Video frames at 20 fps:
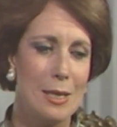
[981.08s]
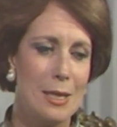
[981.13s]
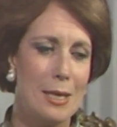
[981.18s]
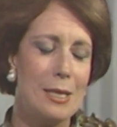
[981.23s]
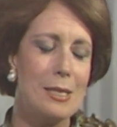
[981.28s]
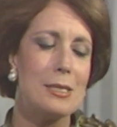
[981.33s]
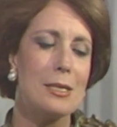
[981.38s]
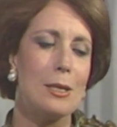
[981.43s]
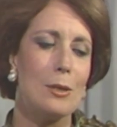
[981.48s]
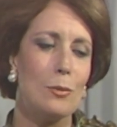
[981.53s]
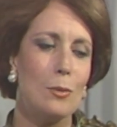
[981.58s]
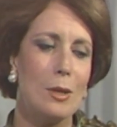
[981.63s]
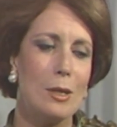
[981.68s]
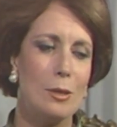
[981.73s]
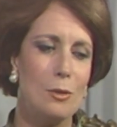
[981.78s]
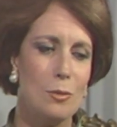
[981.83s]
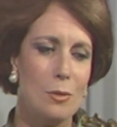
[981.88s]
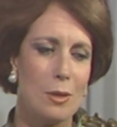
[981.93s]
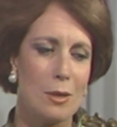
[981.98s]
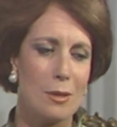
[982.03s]
He said, well,
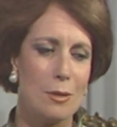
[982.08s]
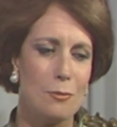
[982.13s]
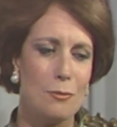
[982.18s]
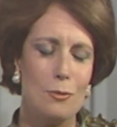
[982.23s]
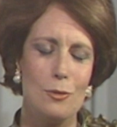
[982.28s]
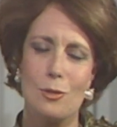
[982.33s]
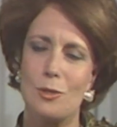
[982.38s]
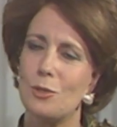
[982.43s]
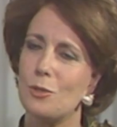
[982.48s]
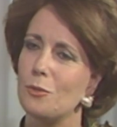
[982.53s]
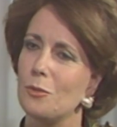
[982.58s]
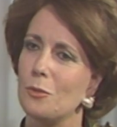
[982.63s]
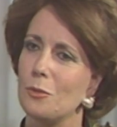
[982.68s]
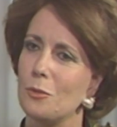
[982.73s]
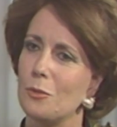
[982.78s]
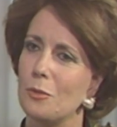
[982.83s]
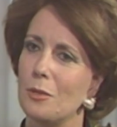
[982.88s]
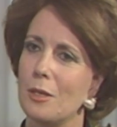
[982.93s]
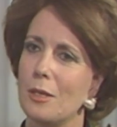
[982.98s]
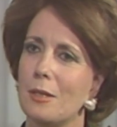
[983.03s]
you are the first to
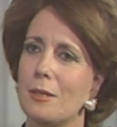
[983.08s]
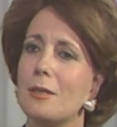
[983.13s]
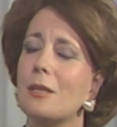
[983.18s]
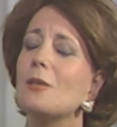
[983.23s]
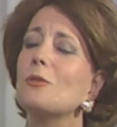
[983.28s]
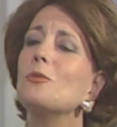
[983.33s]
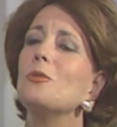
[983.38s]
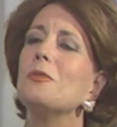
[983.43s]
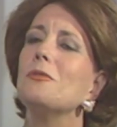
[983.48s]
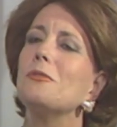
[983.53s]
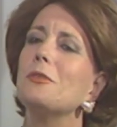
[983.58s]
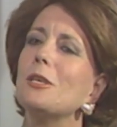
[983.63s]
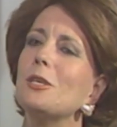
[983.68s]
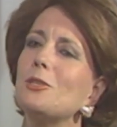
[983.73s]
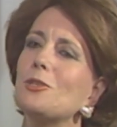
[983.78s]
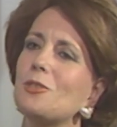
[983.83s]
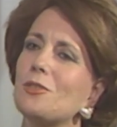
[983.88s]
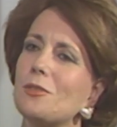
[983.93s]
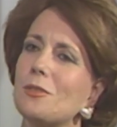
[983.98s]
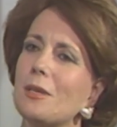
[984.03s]
know that we've
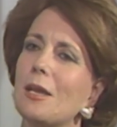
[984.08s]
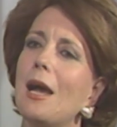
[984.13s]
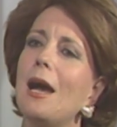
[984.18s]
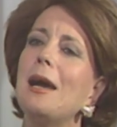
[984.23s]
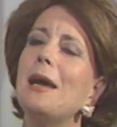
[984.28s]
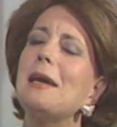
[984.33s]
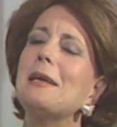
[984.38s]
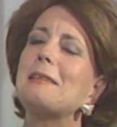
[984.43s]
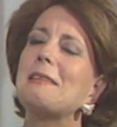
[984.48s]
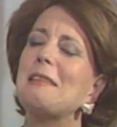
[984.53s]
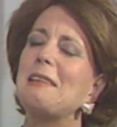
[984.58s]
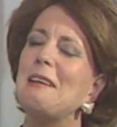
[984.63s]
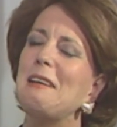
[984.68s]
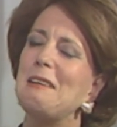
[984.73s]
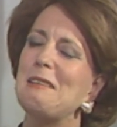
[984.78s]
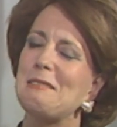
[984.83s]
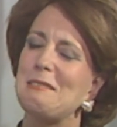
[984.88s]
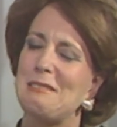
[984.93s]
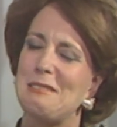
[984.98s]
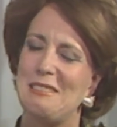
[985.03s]
reached, at
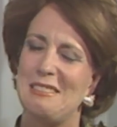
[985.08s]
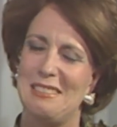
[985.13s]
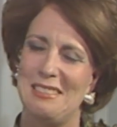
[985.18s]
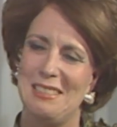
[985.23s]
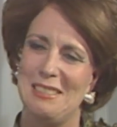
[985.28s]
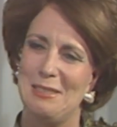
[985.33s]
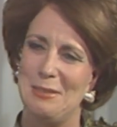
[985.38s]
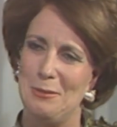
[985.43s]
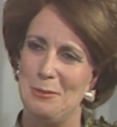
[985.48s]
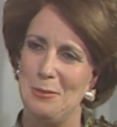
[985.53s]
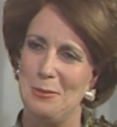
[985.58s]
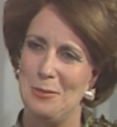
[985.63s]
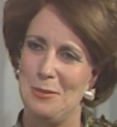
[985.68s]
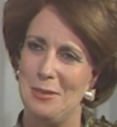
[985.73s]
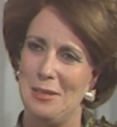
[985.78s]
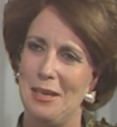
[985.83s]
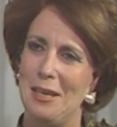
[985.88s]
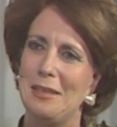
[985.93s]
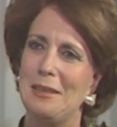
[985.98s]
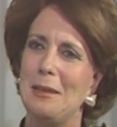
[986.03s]
last, a
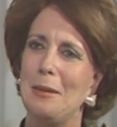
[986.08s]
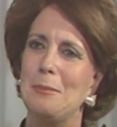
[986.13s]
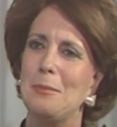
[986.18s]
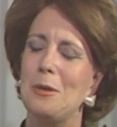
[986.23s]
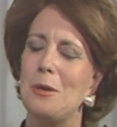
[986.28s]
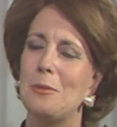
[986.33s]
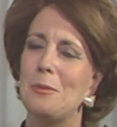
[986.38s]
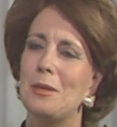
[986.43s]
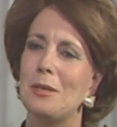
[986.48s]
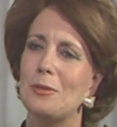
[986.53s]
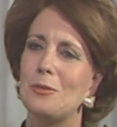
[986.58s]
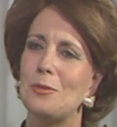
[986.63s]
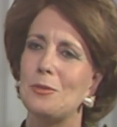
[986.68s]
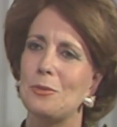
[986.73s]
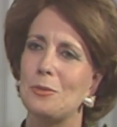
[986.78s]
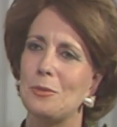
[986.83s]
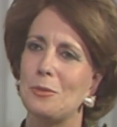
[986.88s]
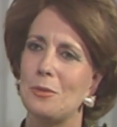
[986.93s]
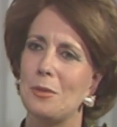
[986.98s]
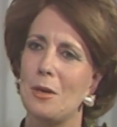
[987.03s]
solution, and I'm going
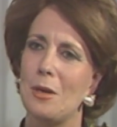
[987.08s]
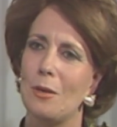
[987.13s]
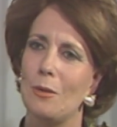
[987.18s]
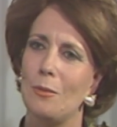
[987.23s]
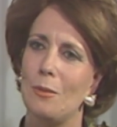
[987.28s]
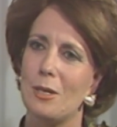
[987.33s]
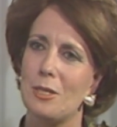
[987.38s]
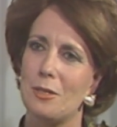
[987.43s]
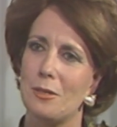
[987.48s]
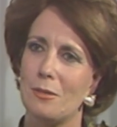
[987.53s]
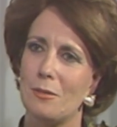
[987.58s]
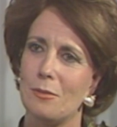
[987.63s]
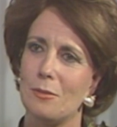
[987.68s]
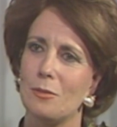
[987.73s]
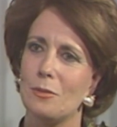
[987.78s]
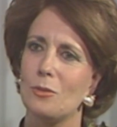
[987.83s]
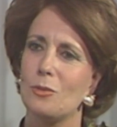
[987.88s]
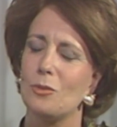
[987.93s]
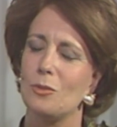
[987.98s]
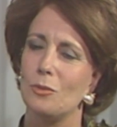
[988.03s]
to
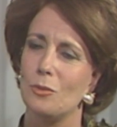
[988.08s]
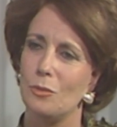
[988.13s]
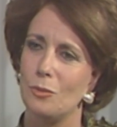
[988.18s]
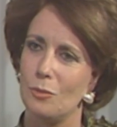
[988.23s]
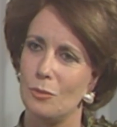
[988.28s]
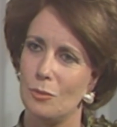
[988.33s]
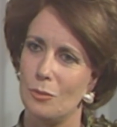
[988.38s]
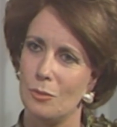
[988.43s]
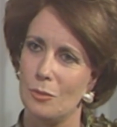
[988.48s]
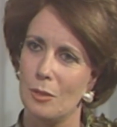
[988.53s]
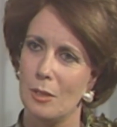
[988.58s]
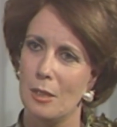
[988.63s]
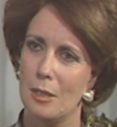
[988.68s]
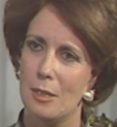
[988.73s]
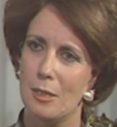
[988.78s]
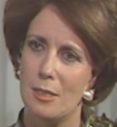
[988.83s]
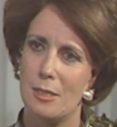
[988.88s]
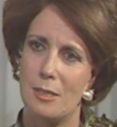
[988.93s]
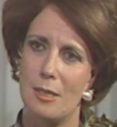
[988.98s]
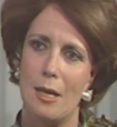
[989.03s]
Washington to
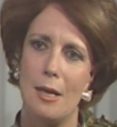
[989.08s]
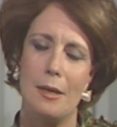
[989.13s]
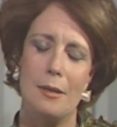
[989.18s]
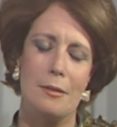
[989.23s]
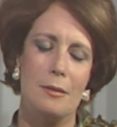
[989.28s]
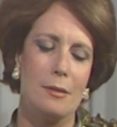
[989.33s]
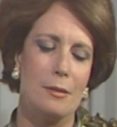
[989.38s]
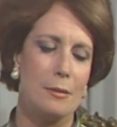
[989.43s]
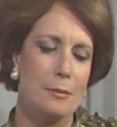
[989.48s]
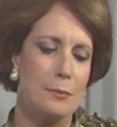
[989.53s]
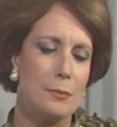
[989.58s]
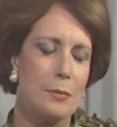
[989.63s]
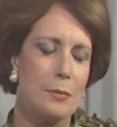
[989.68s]
sign the.